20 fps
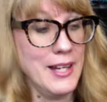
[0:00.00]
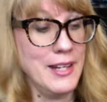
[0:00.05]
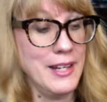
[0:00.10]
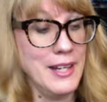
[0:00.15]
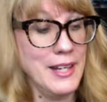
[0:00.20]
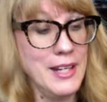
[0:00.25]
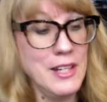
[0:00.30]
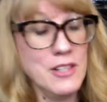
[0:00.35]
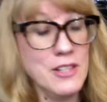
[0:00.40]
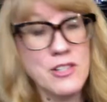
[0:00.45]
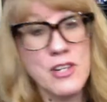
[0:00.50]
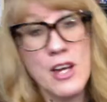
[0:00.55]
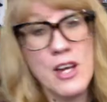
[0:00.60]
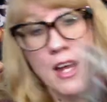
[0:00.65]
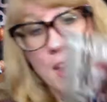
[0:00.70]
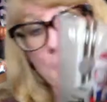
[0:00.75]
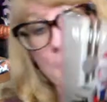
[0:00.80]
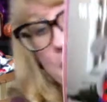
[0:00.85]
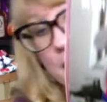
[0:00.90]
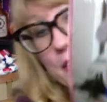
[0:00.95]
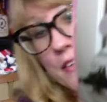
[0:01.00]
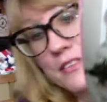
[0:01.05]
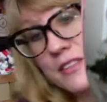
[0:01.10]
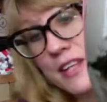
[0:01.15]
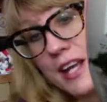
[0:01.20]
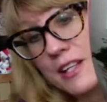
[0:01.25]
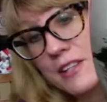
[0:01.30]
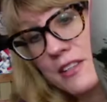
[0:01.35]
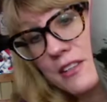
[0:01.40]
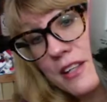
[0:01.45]
each. There is
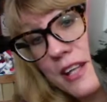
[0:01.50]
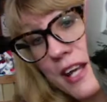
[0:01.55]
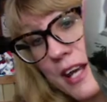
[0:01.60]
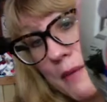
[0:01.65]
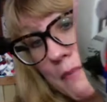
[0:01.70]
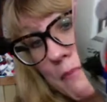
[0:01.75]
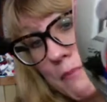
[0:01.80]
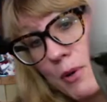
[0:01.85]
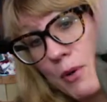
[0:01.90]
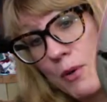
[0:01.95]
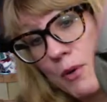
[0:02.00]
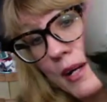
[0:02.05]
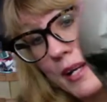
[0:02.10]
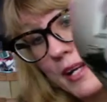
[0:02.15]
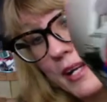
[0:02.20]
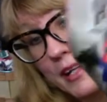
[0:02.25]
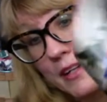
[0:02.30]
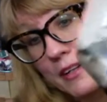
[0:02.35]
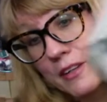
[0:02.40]
actually a boy and a